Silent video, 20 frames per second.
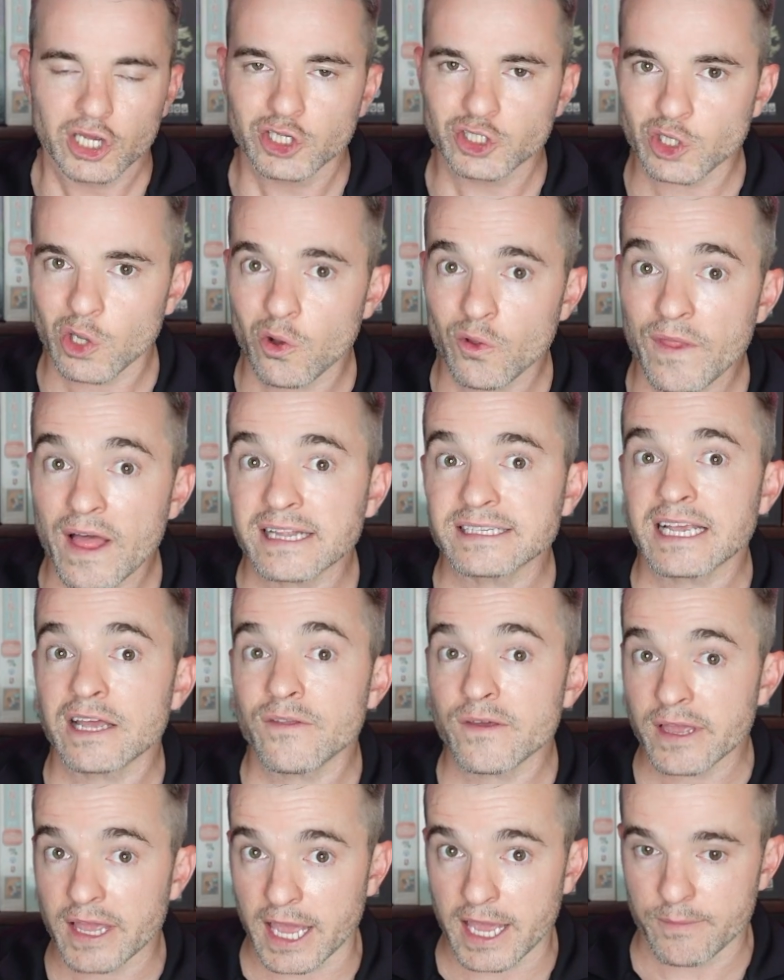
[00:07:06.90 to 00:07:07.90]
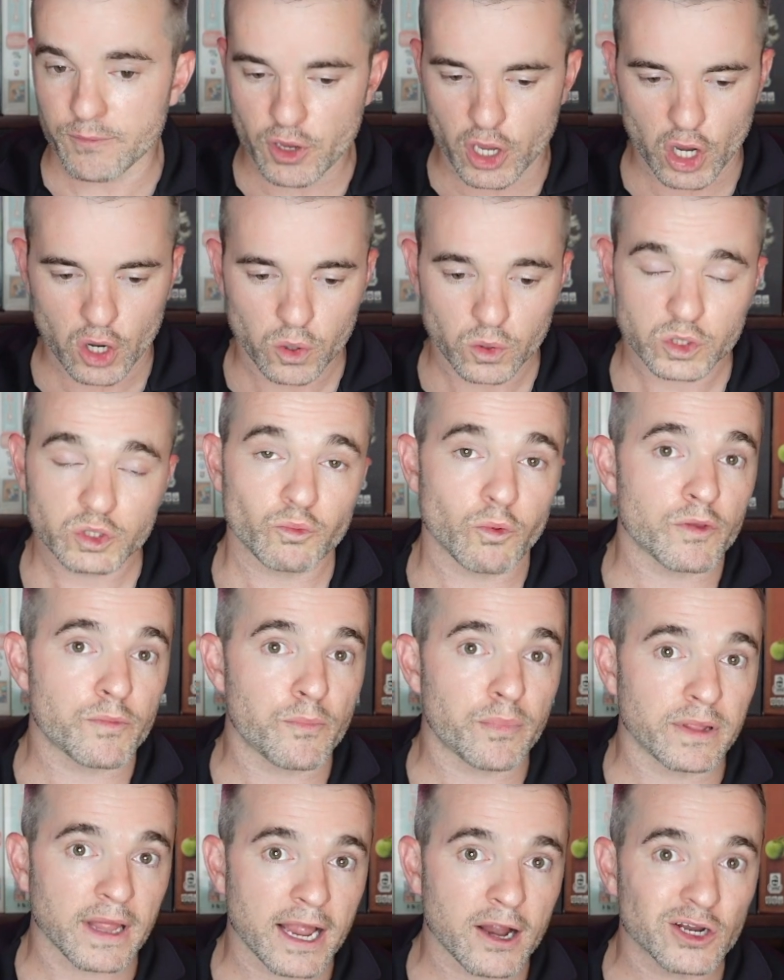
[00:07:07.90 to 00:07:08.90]
So that's how the game goes, with
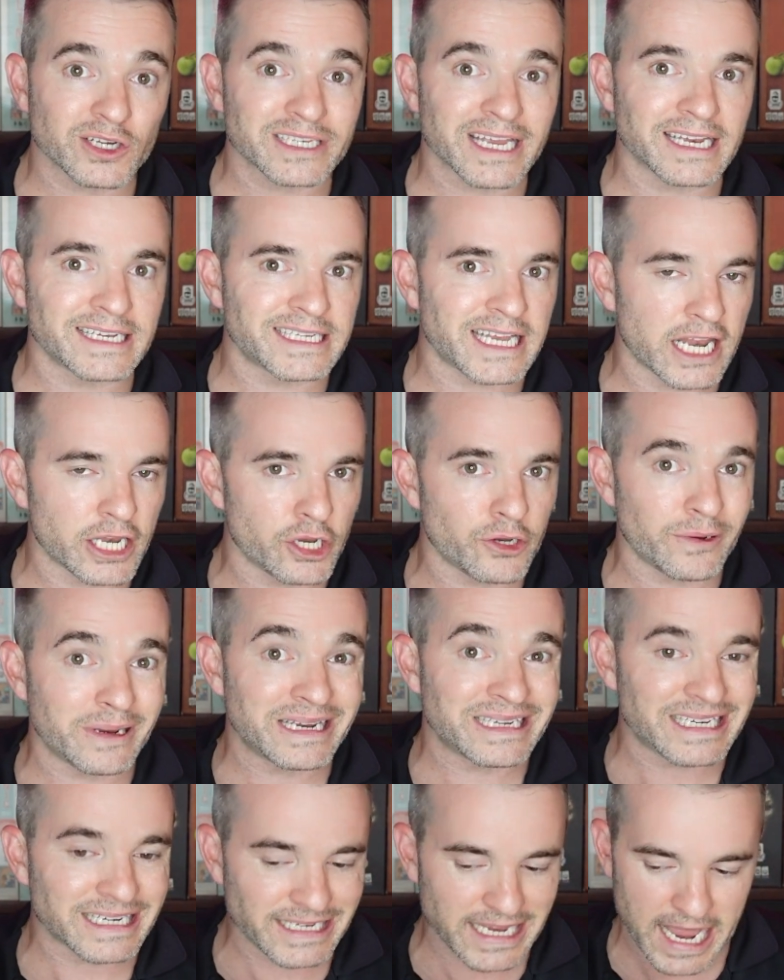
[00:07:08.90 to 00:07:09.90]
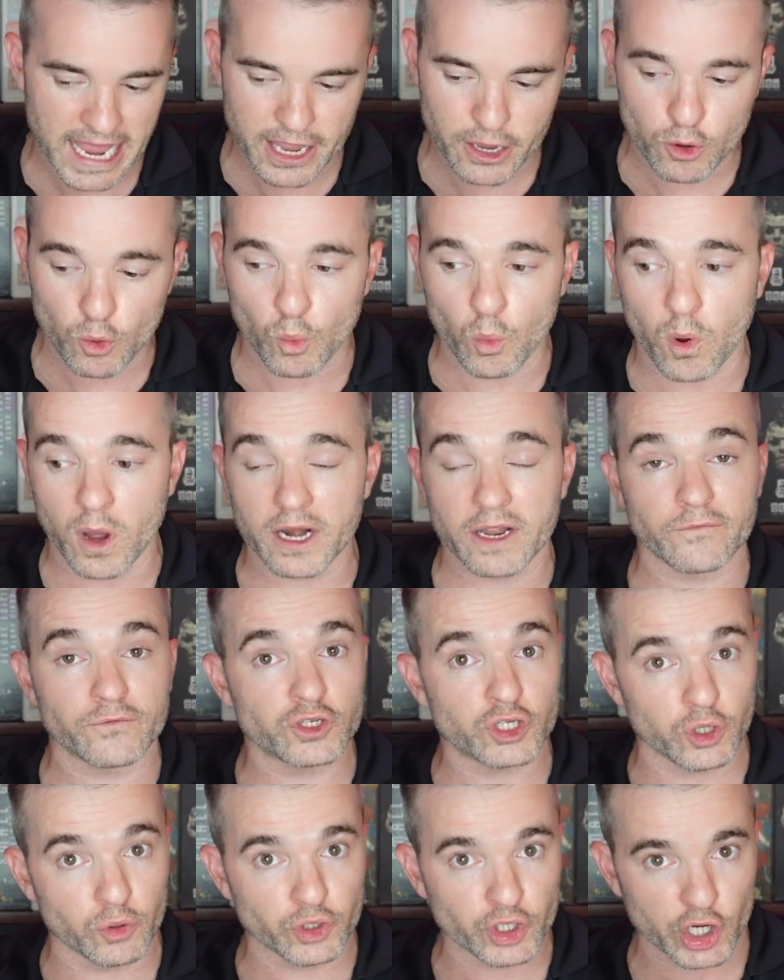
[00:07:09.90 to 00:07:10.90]
players continuing to take one of
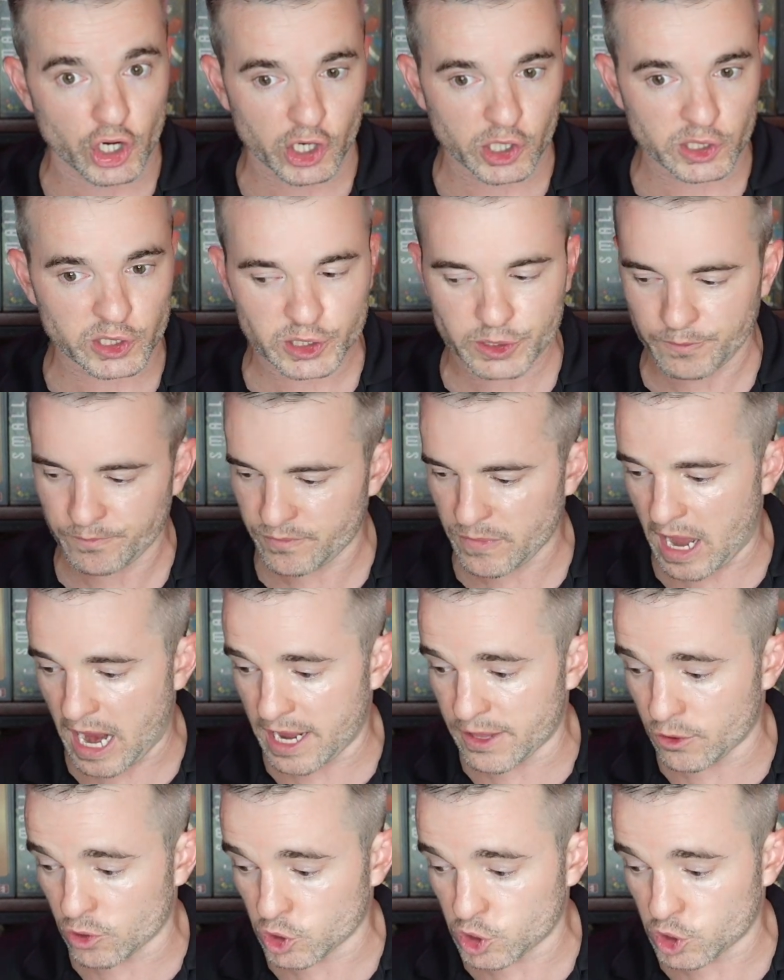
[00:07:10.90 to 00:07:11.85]
2 turns, either